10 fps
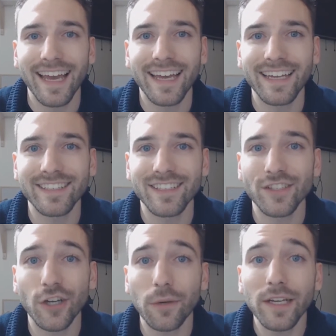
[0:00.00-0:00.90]
And
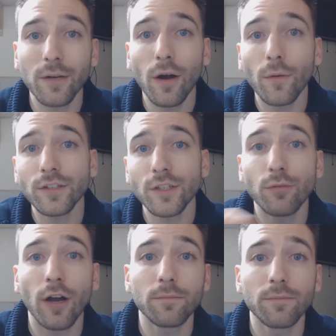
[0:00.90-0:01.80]
determining what ones are
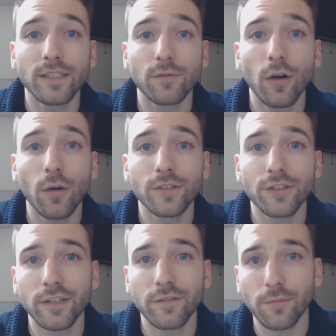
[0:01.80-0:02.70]
problem-based and what ones
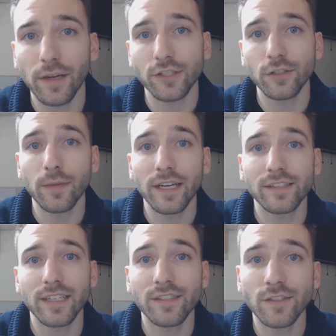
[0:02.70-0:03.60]
are
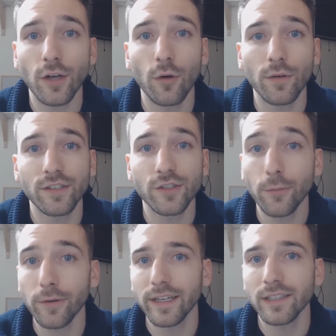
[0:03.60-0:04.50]
informational-based isn't always
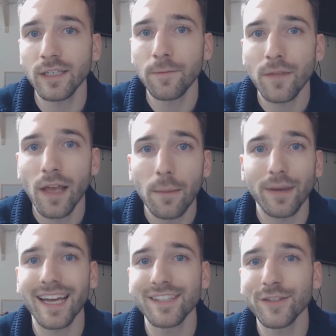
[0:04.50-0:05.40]
super easy,
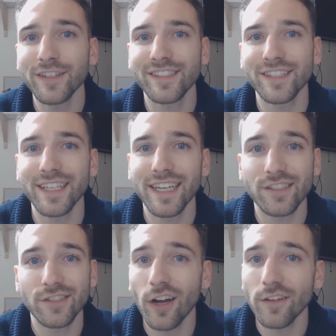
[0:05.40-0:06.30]
but as you can see,
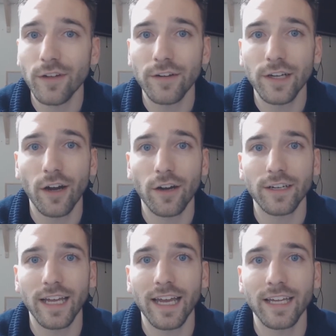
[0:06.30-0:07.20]
it's not very
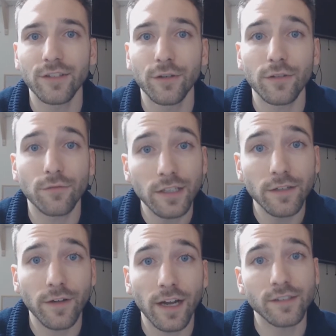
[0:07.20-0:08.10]
hard, and you can
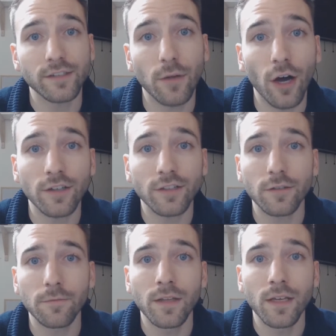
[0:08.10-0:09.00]
really find some
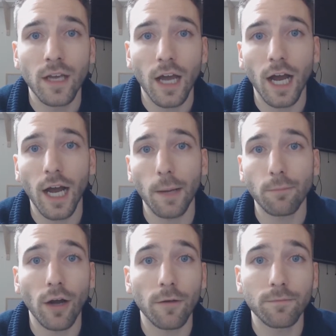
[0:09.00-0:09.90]
awesome
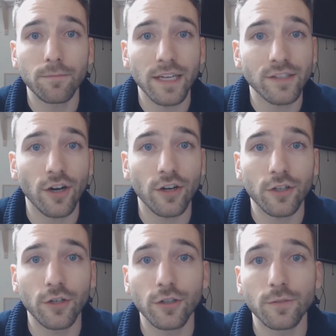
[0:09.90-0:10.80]
problem-based
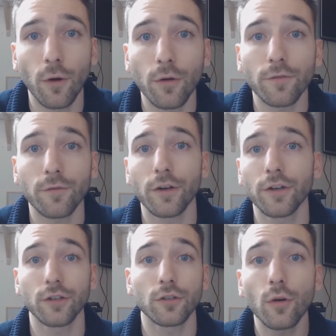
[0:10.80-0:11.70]
articles both for
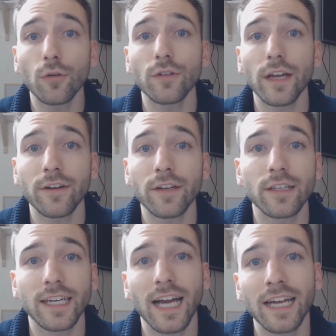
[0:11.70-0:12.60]
your local area
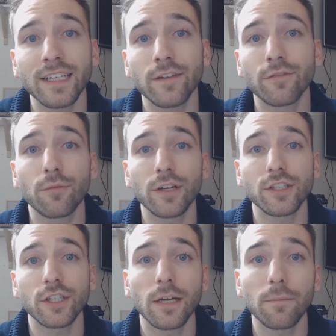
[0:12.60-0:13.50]
like I did for
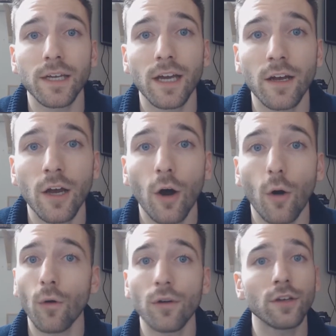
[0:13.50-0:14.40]
British Columbia,
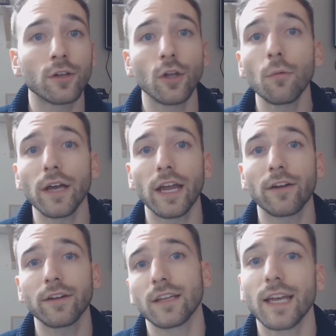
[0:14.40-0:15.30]
or the global
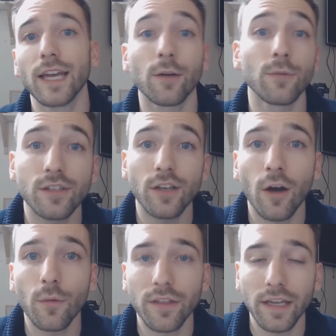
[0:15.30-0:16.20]
area like we
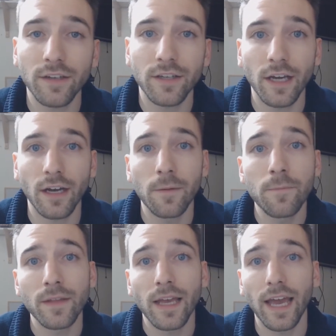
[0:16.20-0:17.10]
saw with India
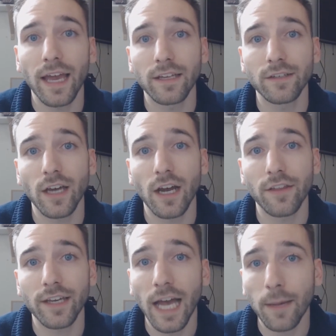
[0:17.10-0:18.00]
and
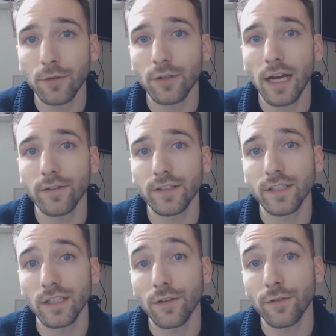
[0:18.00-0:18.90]
the capital having
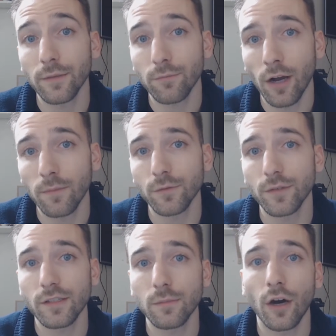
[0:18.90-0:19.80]
significant problems
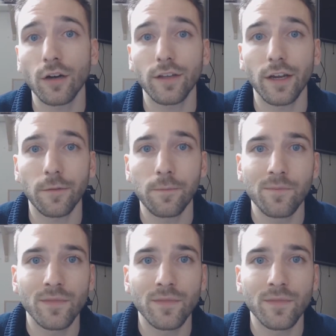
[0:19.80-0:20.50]
with smog there.